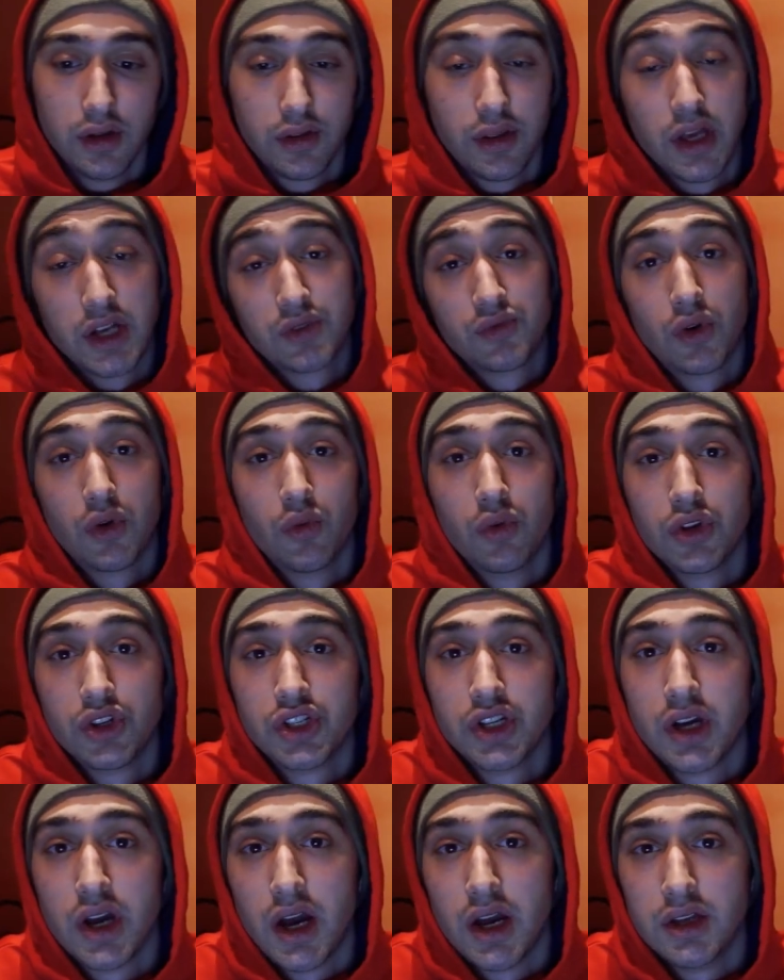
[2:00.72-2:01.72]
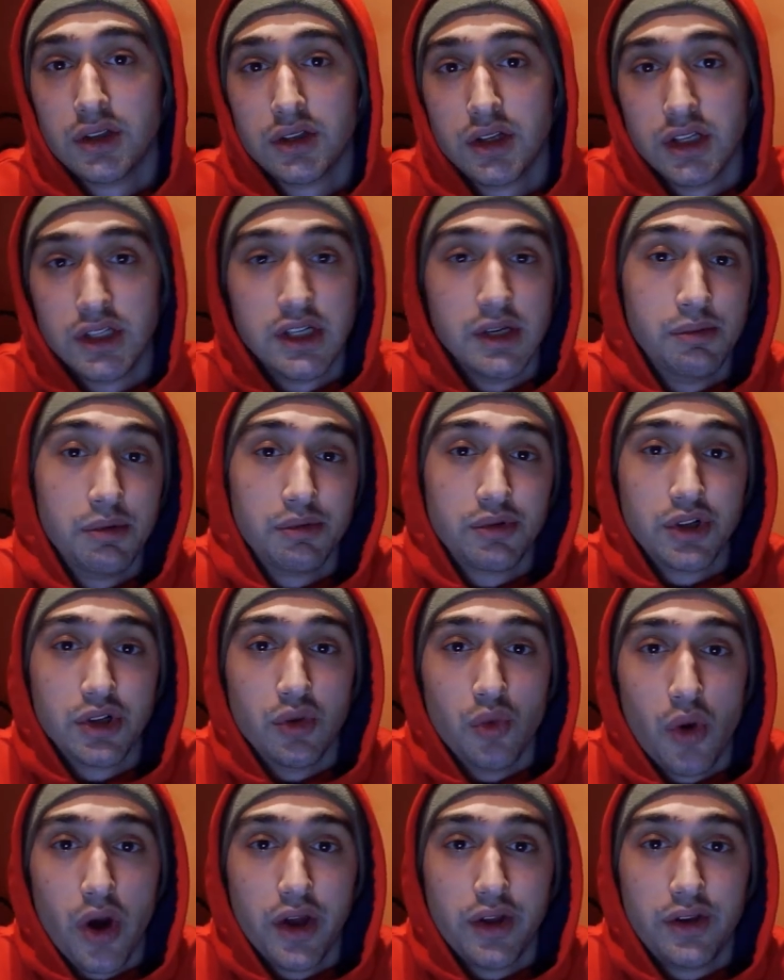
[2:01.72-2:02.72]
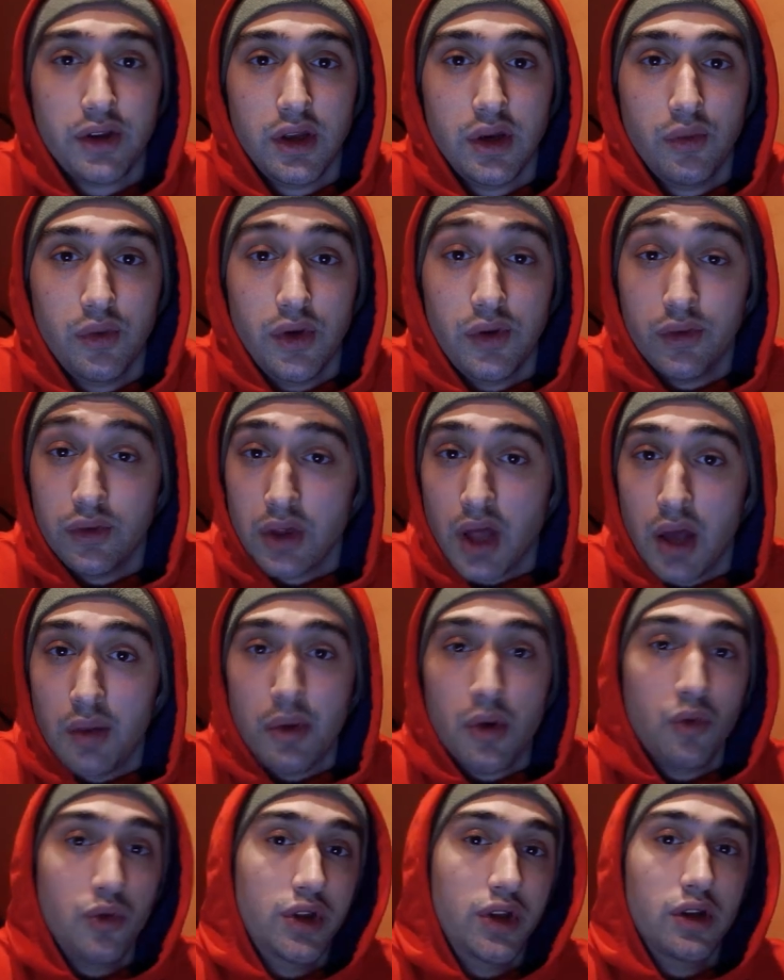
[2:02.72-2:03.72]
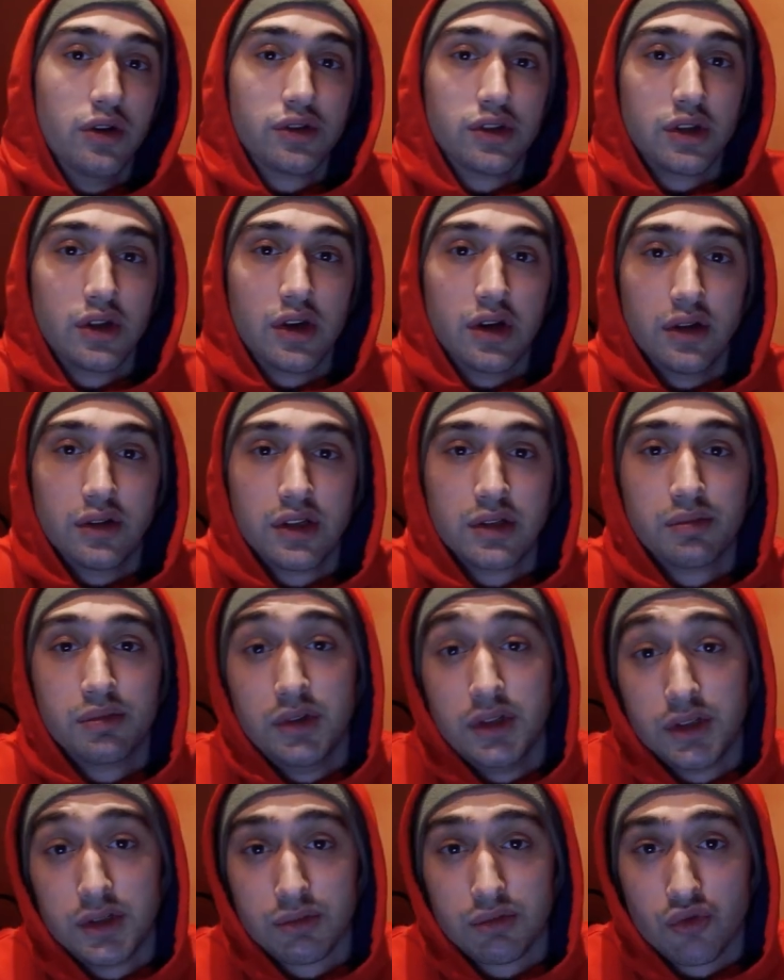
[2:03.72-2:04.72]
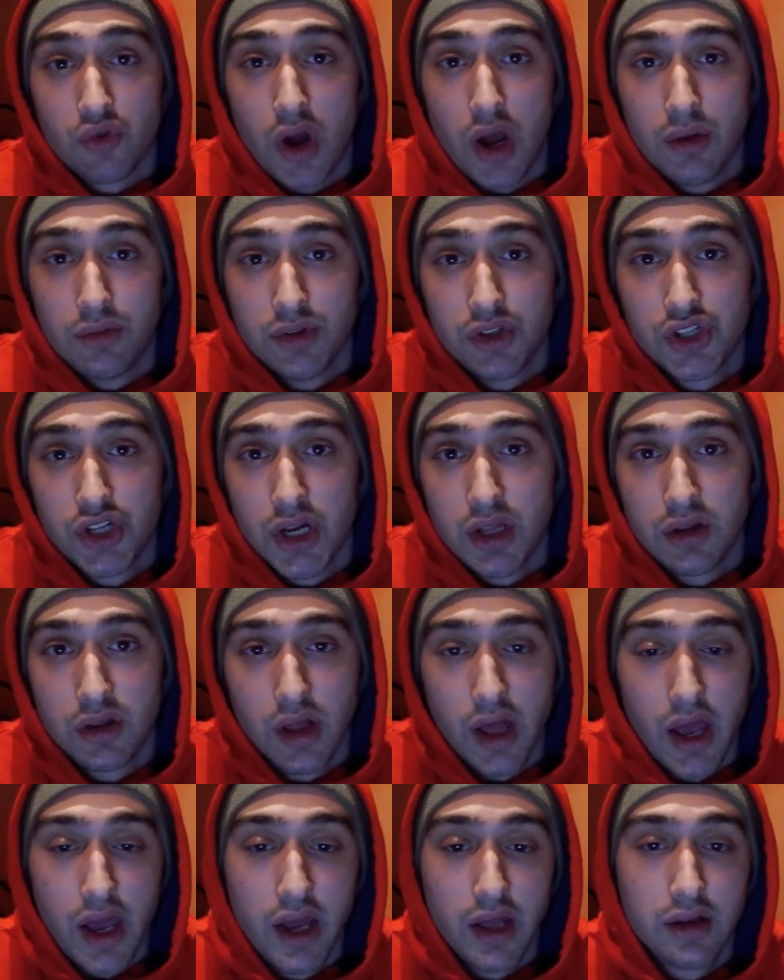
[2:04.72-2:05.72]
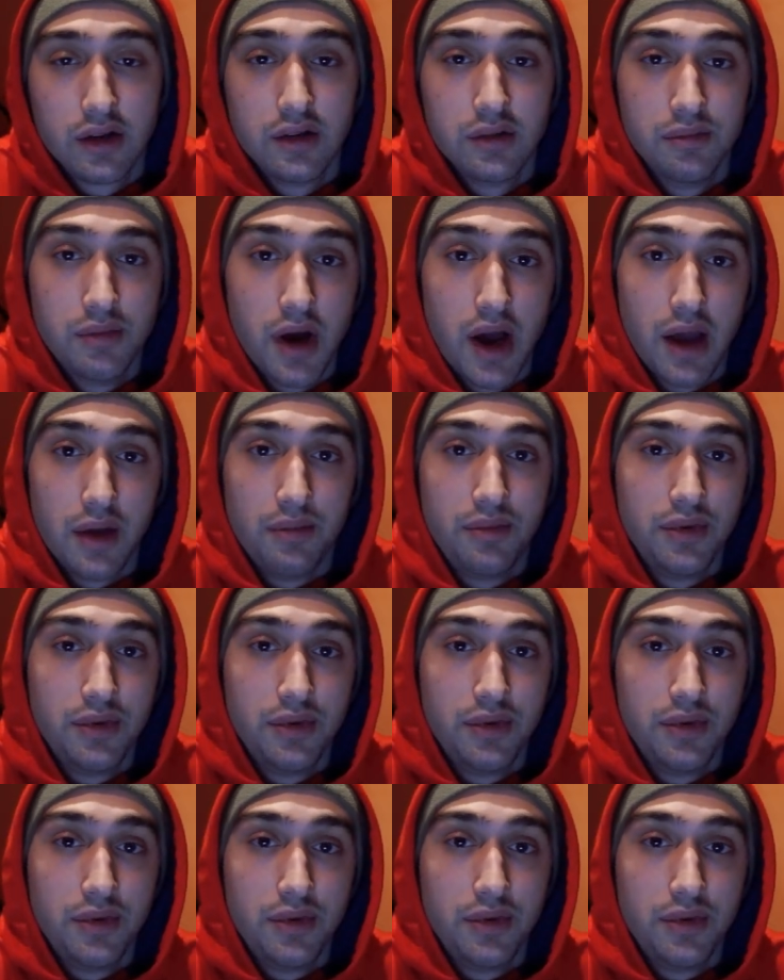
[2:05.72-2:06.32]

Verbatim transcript: Thanks for watching guys, it's Hip Hop Channel WHY TV, if you like my videos and content please subscribe to the channel and goodbye,